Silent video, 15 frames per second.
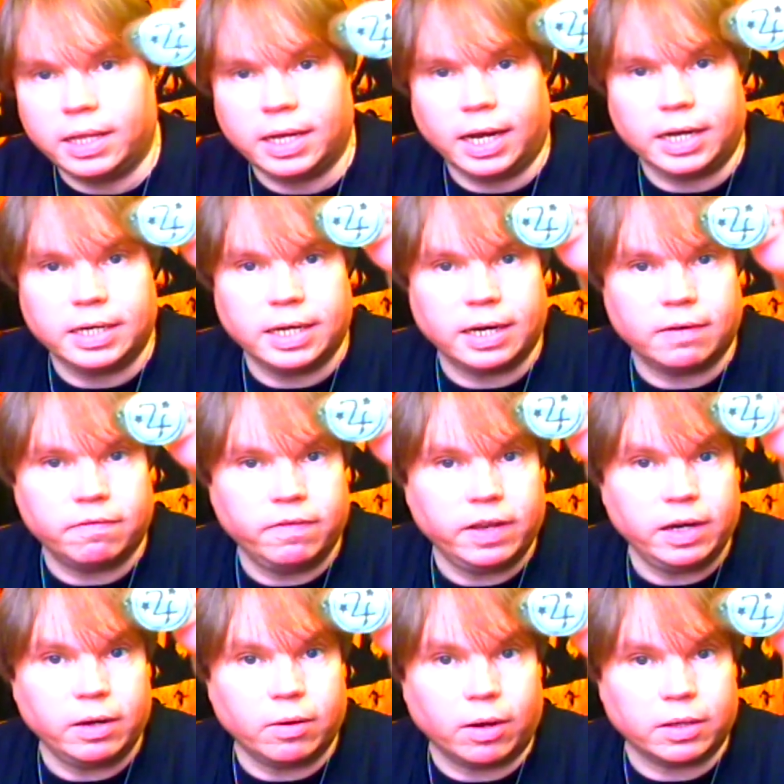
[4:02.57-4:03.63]
I think I did a
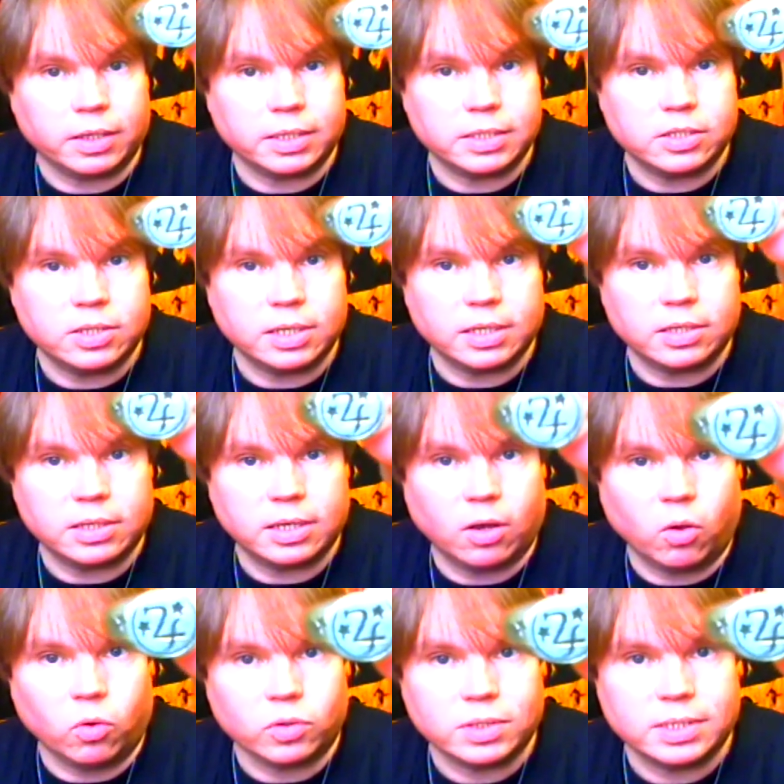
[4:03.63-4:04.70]
video on this, the
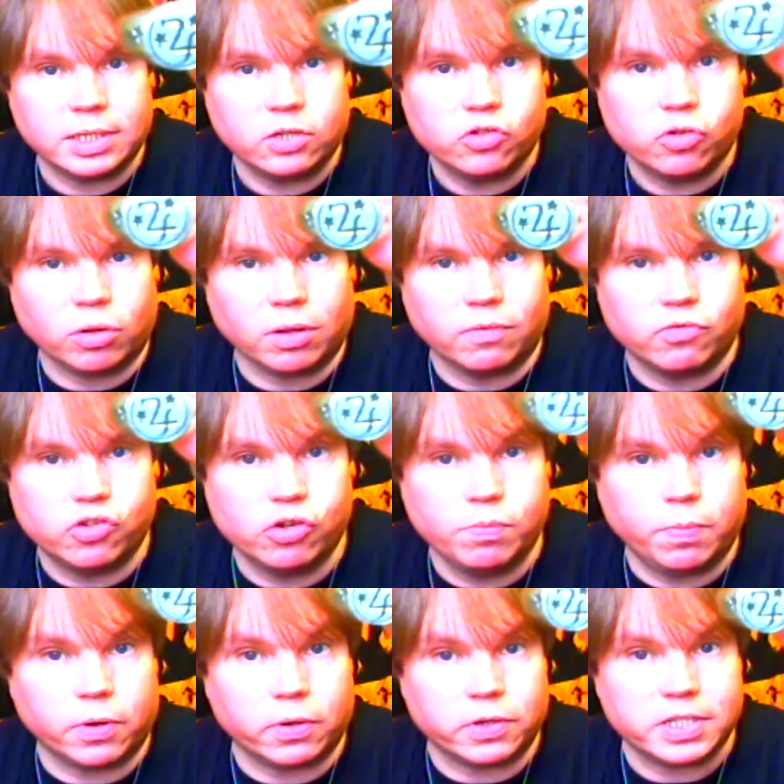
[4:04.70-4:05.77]
whole sigil of
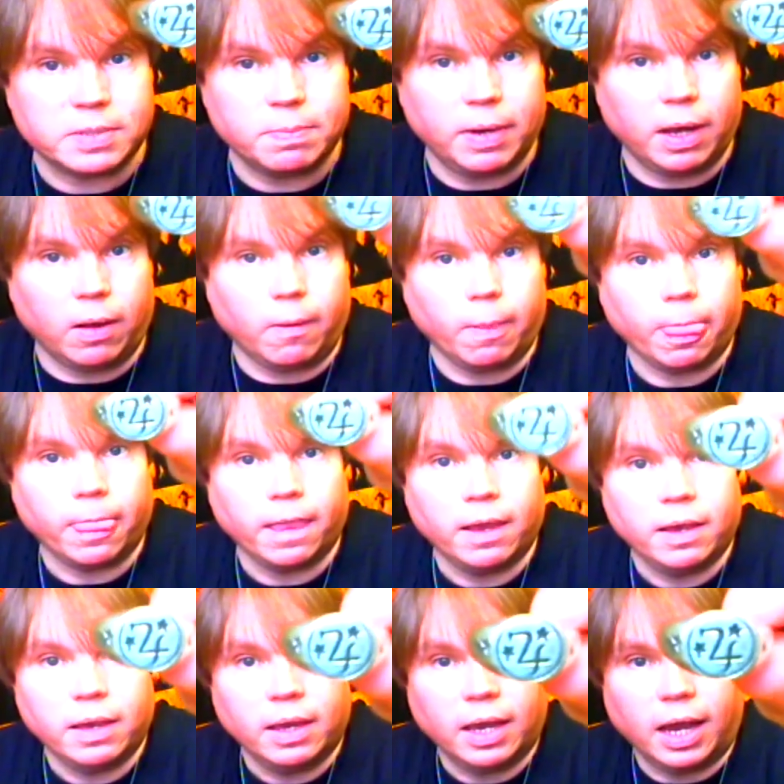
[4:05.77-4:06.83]
Jupiter spell.
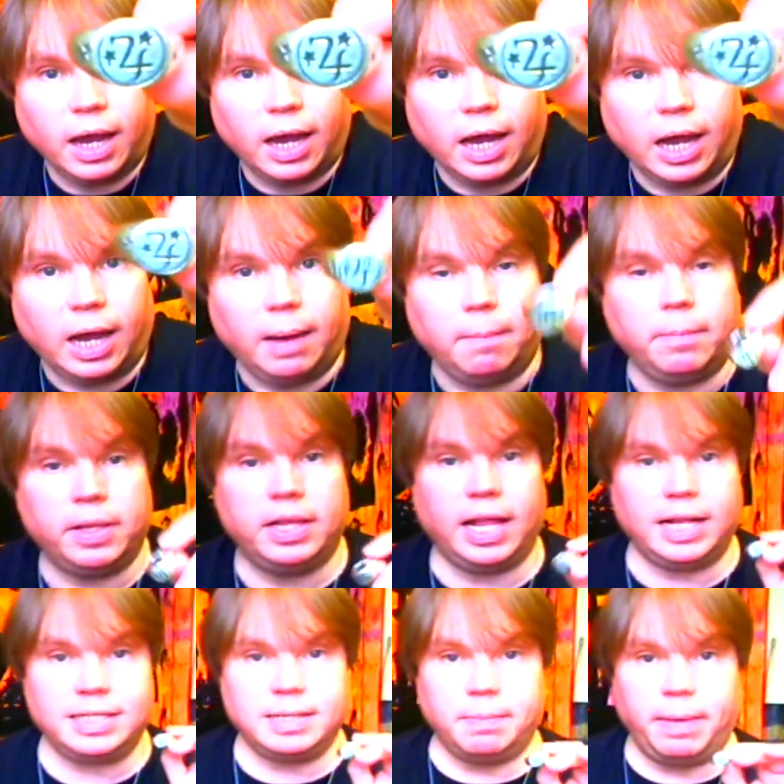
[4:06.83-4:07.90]
But
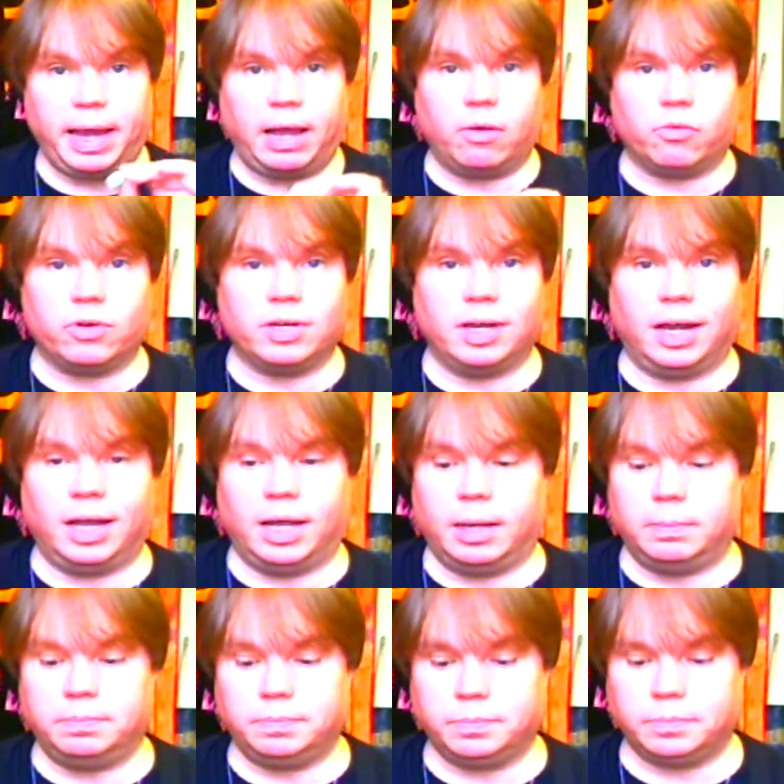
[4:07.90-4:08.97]
that's about
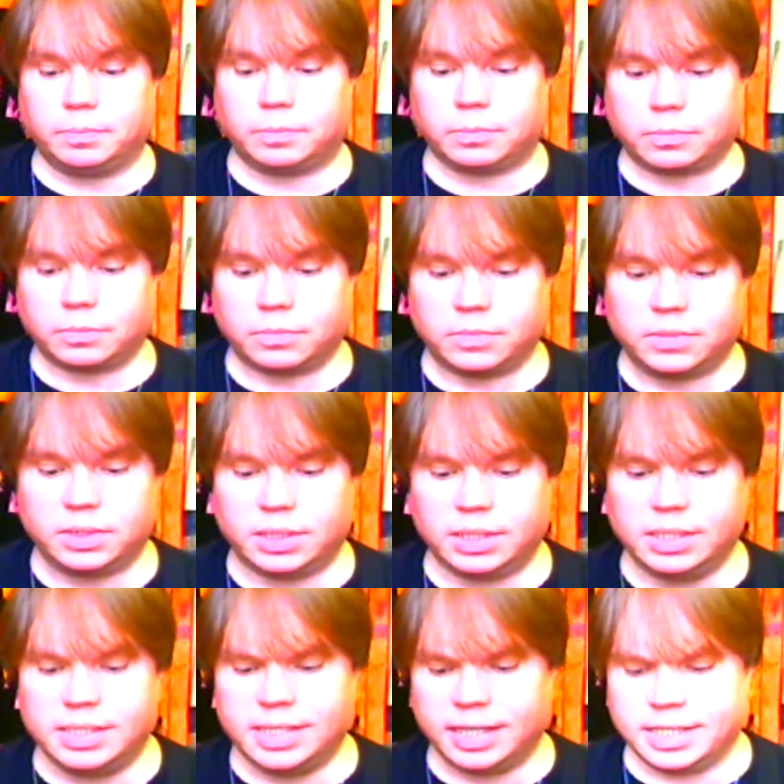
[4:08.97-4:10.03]

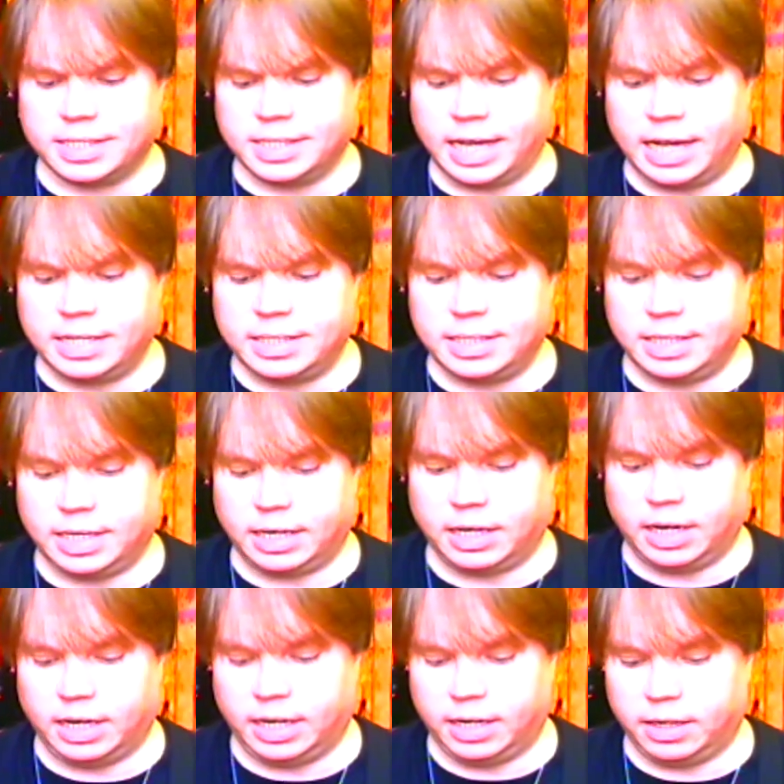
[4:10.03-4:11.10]
success
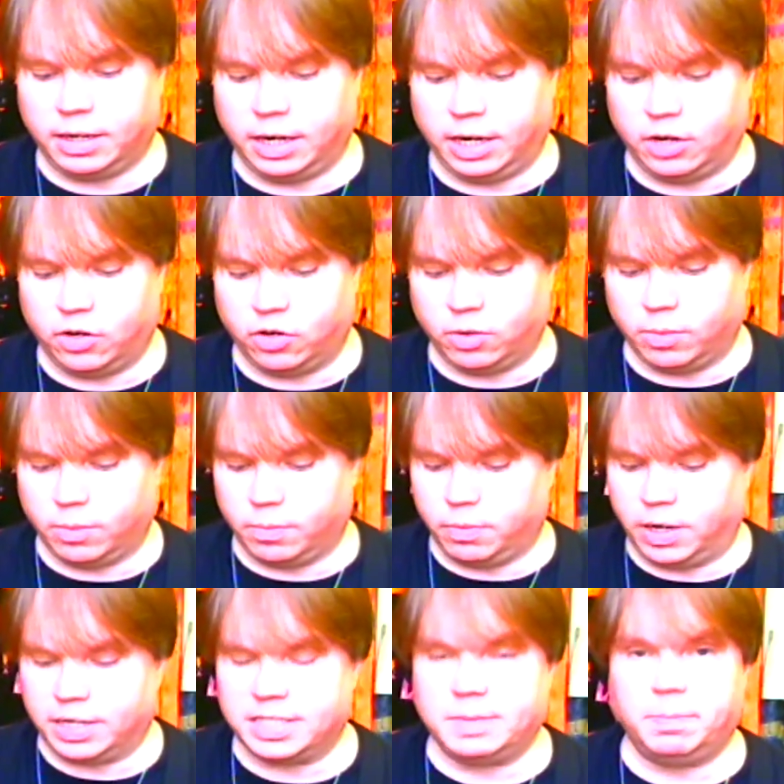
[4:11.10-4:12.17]
and
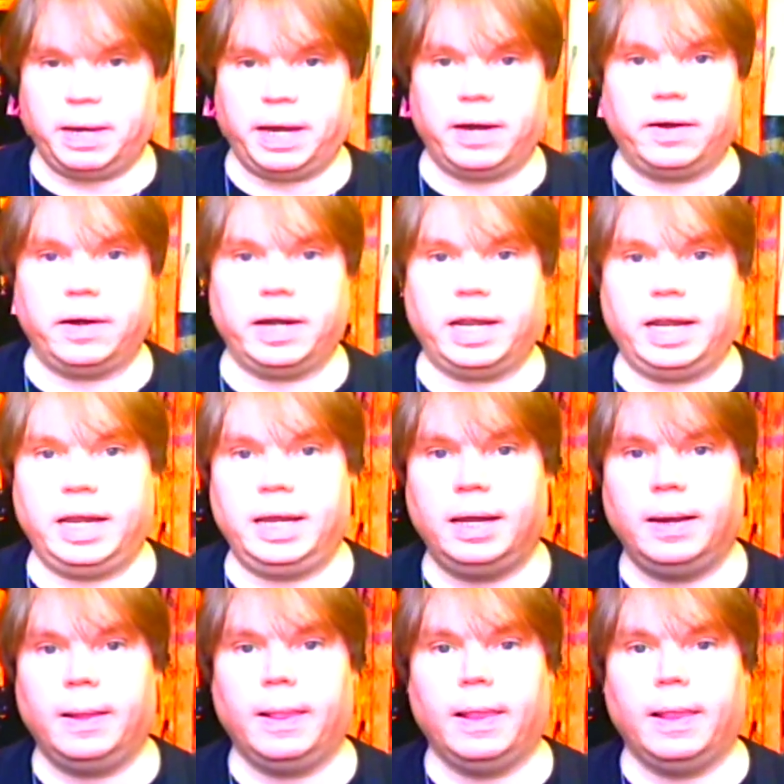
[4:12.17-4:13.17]
prosperity.